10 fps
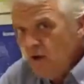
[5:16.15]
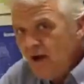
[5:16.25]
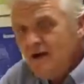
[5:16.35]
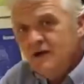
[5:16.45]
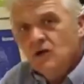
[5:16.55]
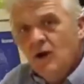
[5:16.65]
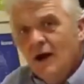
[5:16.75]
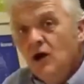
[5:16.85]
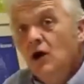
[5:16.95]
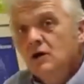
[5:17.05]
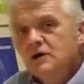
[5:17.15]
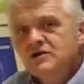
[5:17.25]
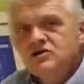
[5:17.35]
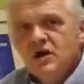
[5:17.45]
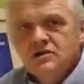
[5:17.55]
It's really in quite
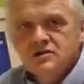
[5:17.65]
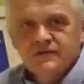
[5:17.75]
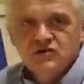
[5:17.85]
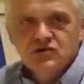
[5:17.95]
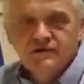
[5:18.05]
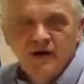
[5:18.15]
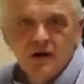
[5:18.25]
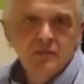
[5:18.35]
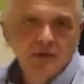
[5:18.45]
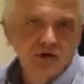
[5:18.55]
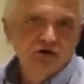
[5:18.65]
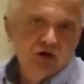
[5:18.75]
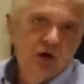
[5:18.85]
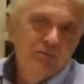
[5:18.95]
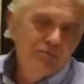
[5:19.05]
early stages of its development,